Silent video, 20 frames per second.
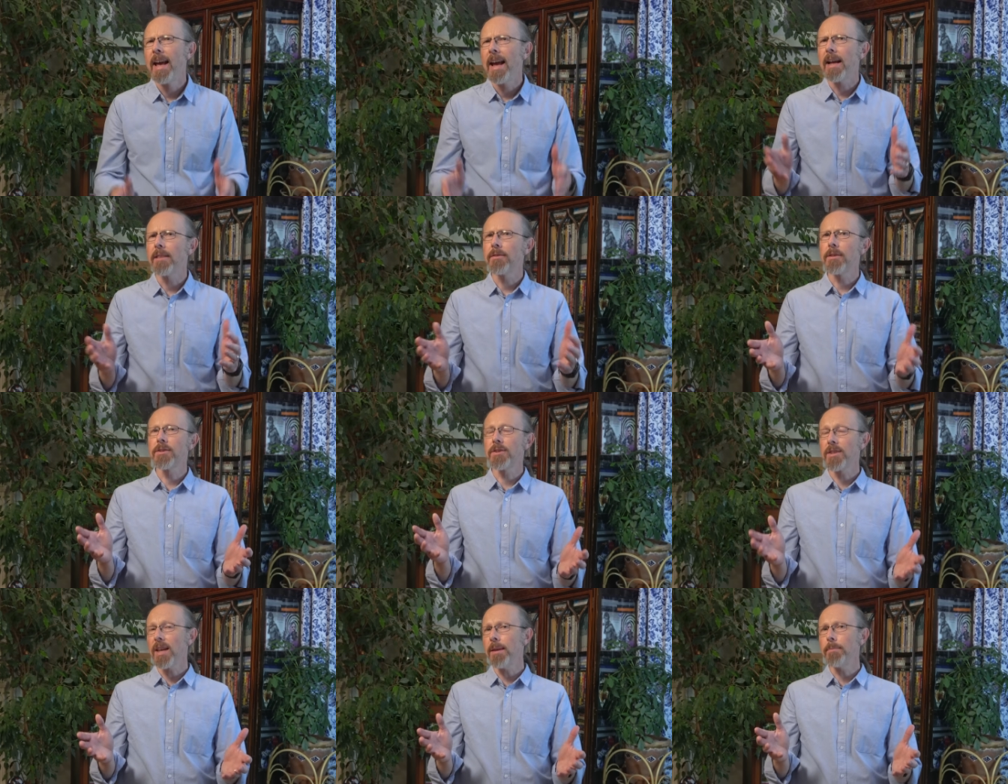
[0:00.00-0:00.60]
At the
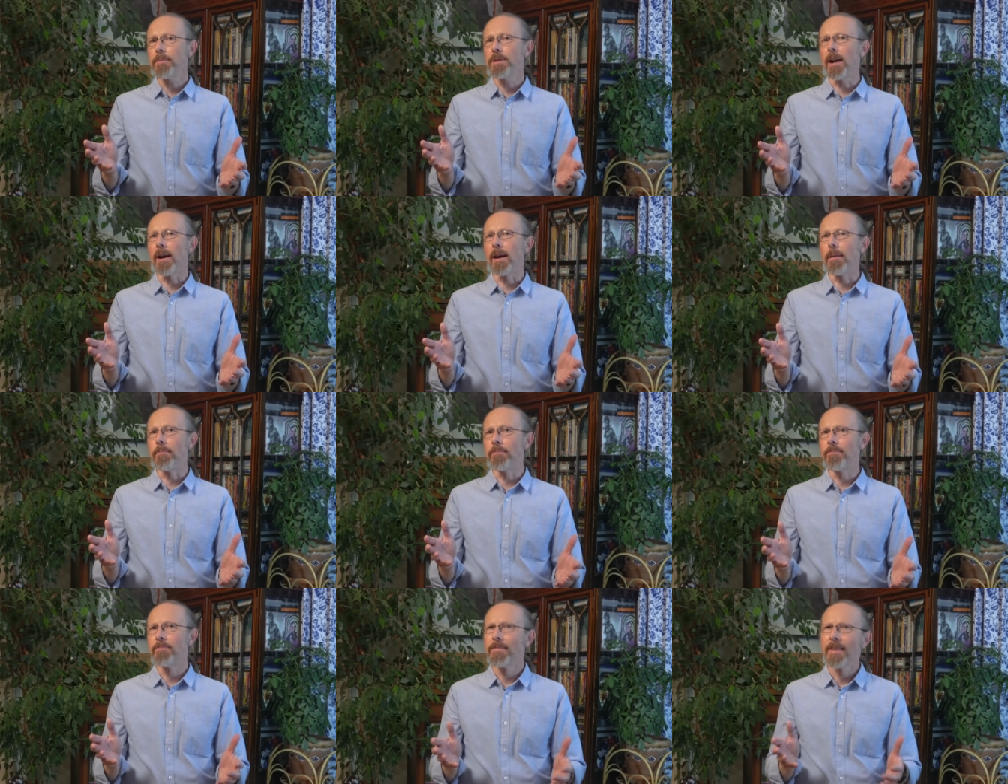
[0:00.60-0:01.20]
same
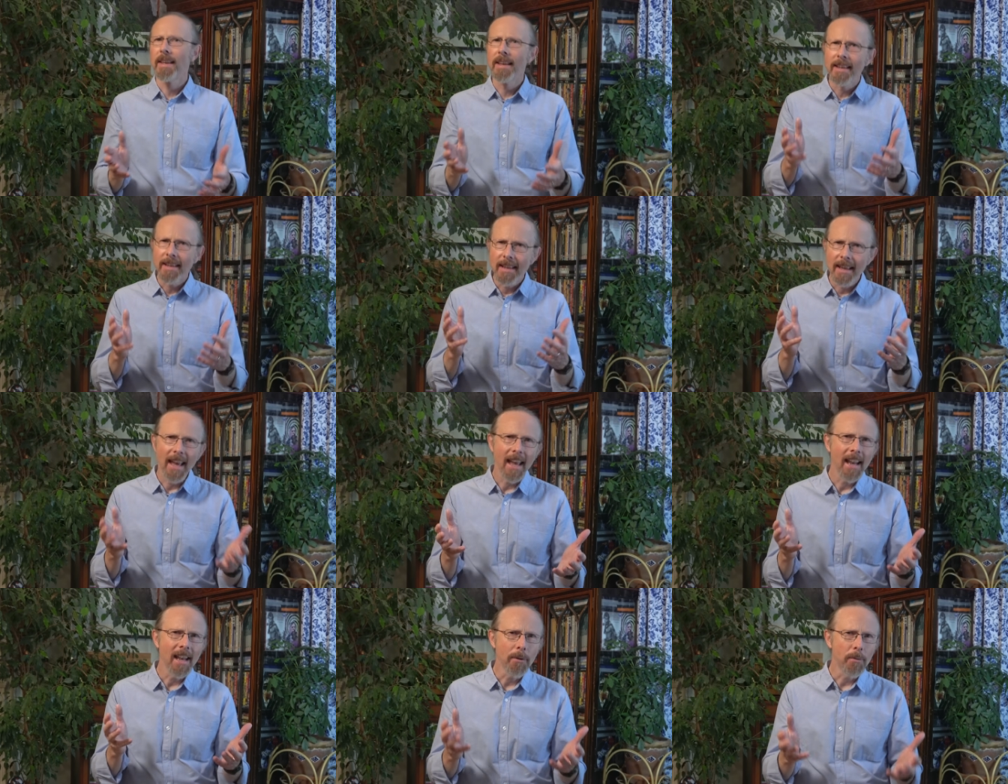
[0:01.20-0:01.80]
time,
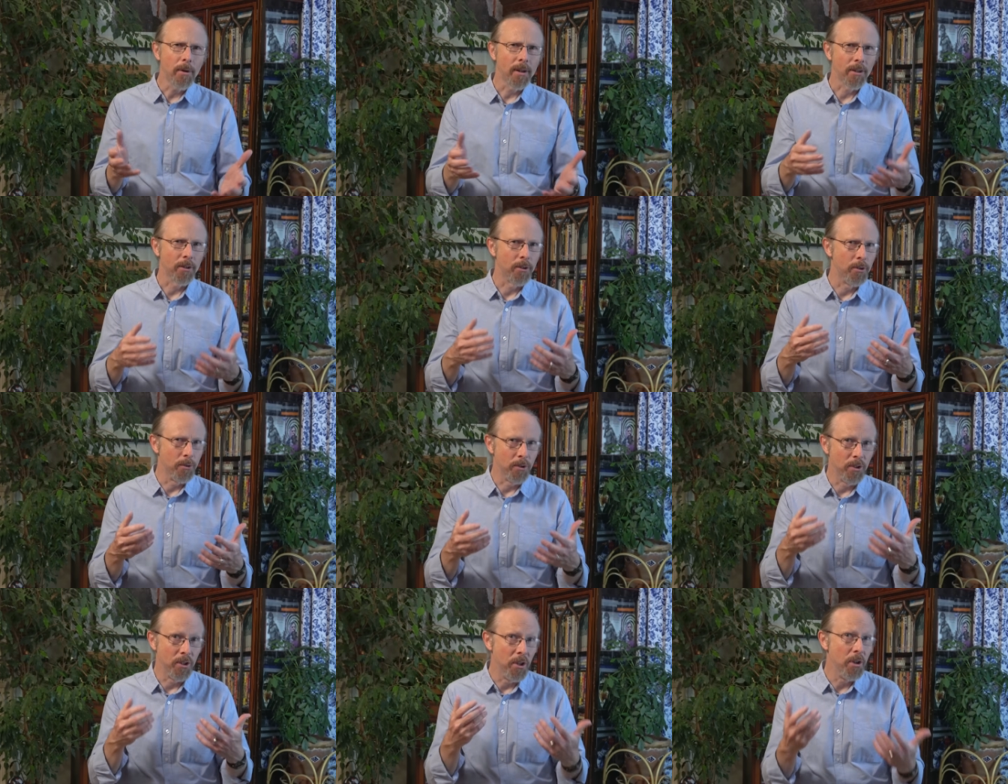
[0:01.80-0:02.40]
anyone
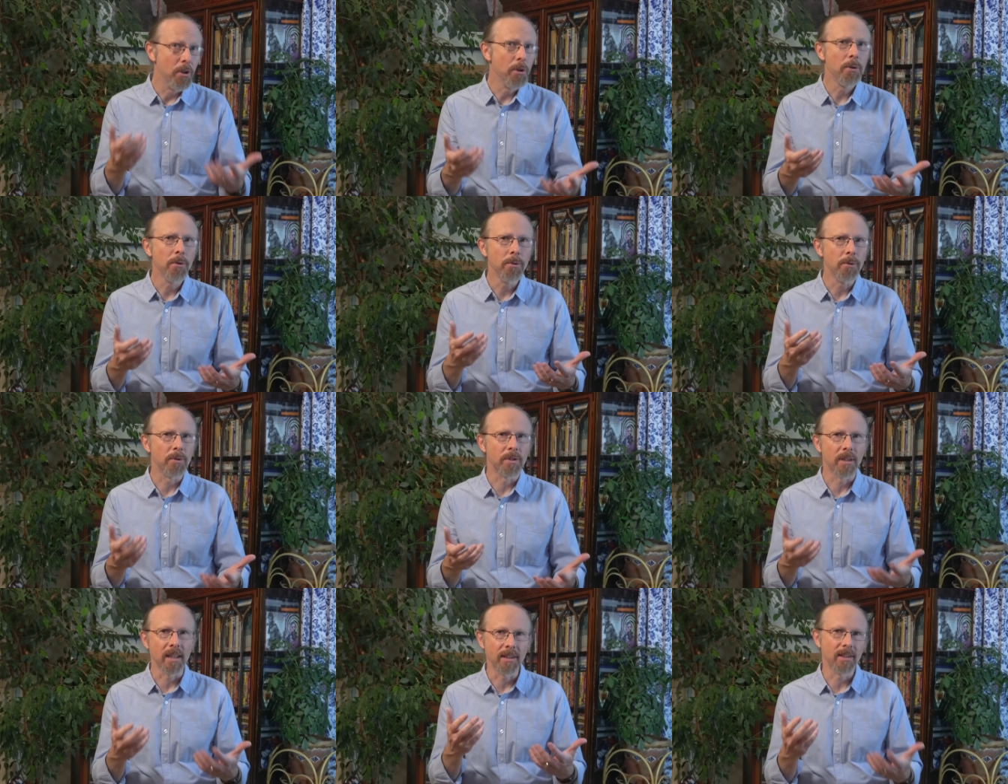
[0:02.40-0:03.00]
who's
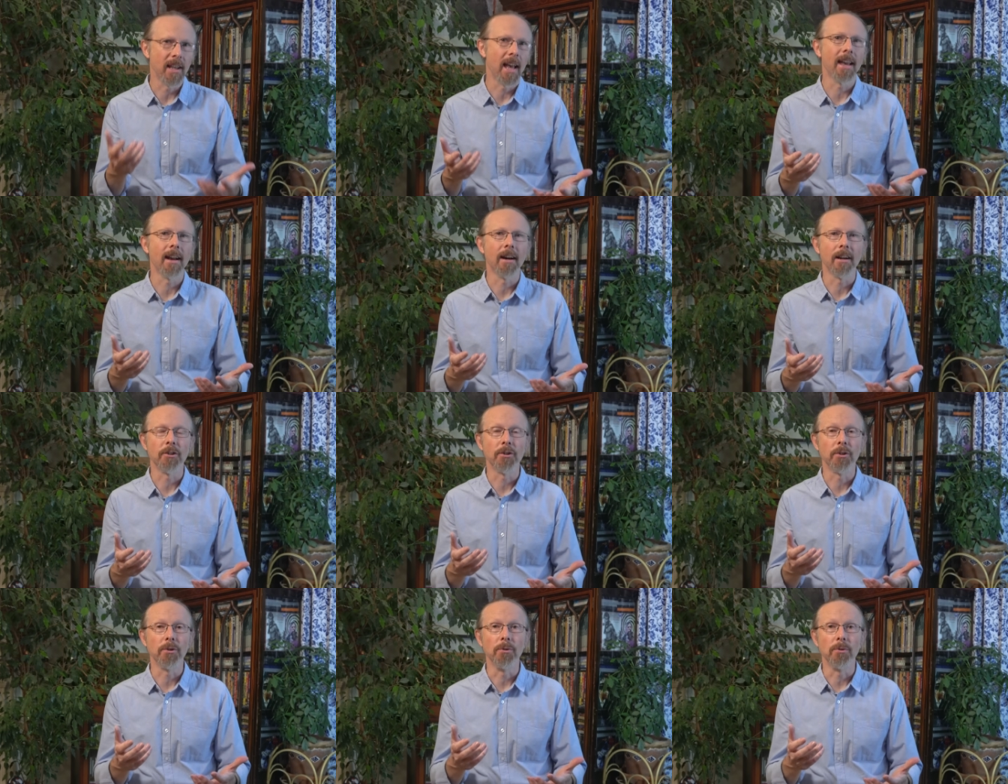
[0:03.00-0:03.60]
used these
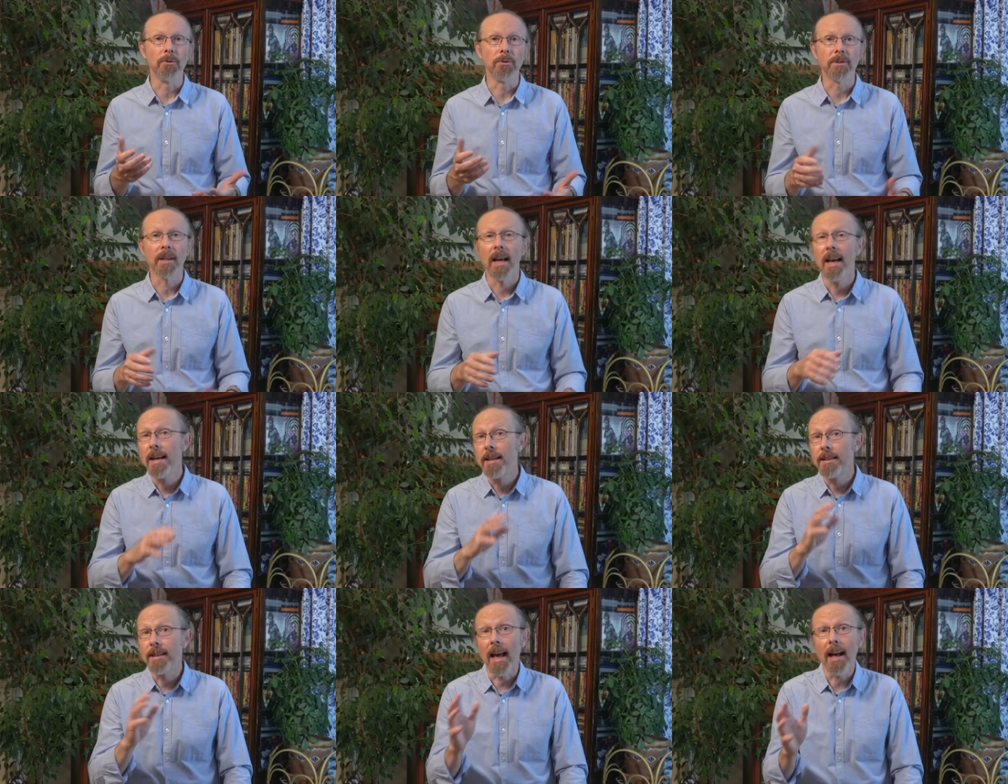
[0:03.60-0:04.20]
AI tools
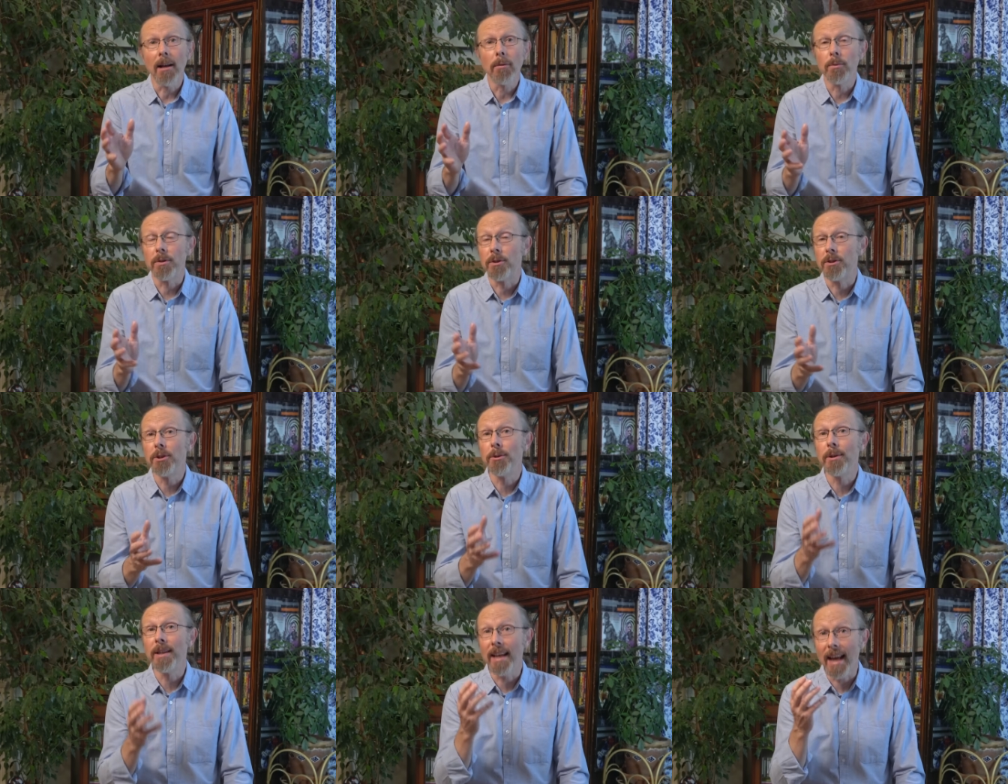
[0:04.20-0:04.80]
to help with
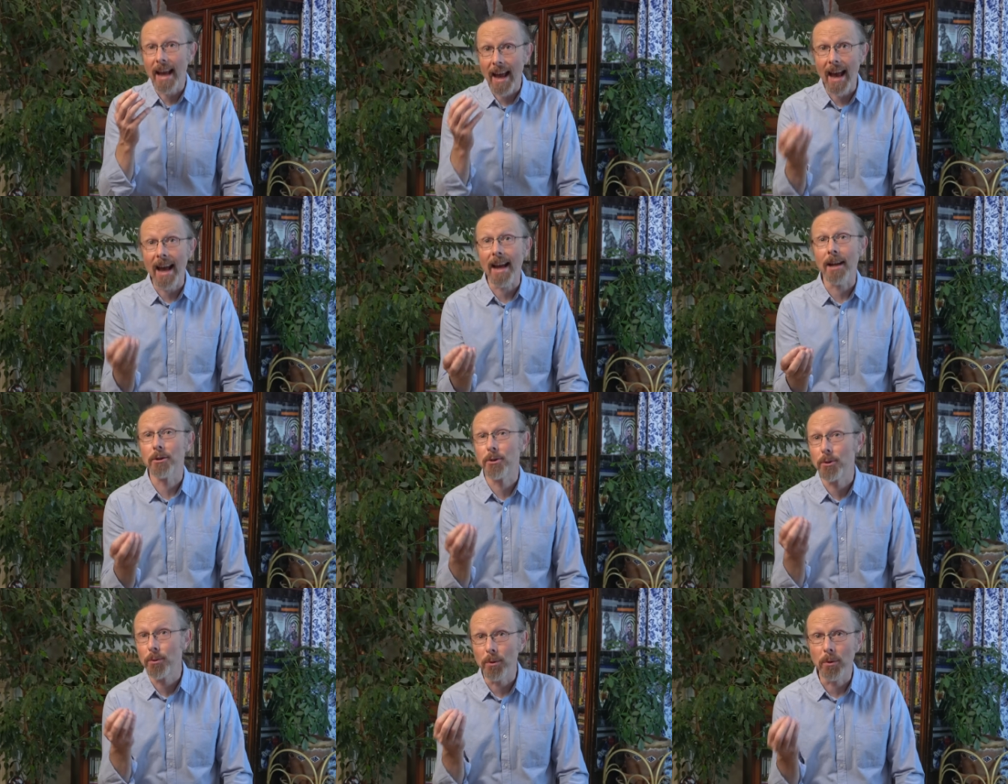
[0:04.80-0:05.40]
doing
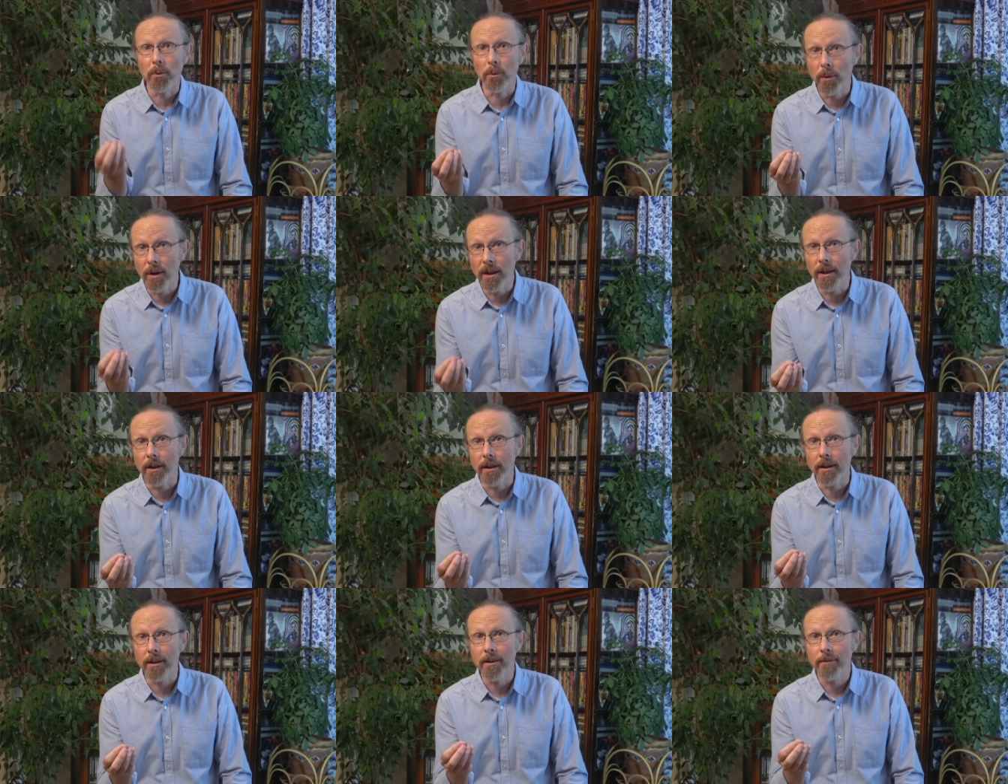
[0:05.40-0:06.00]
actual
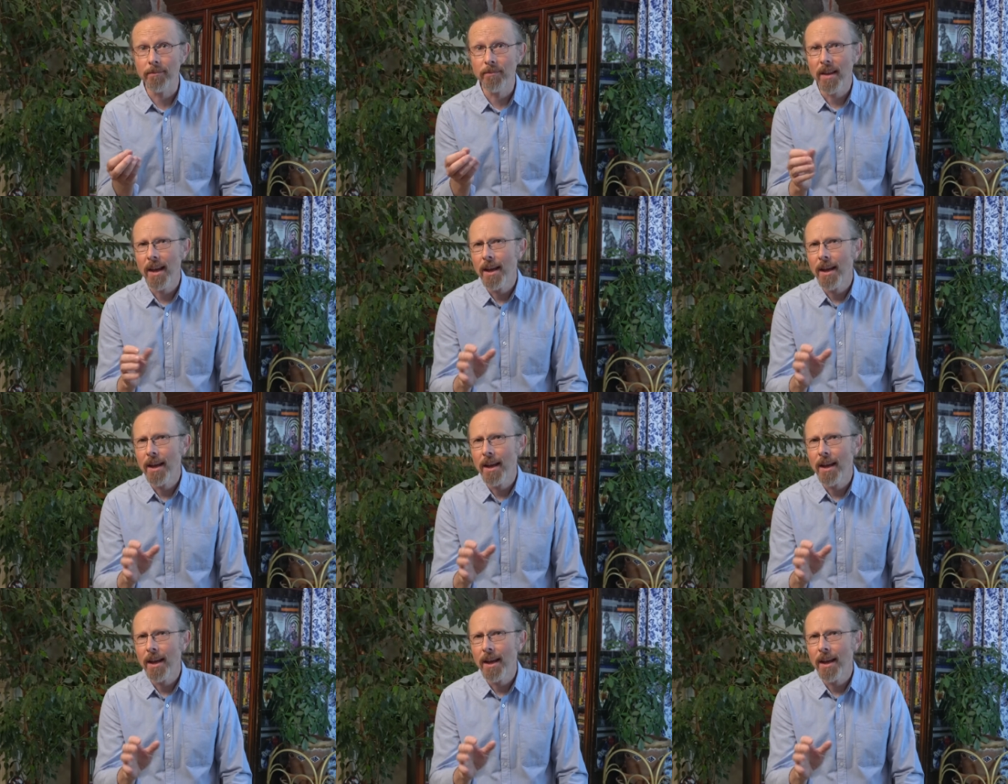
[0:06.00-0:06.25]
work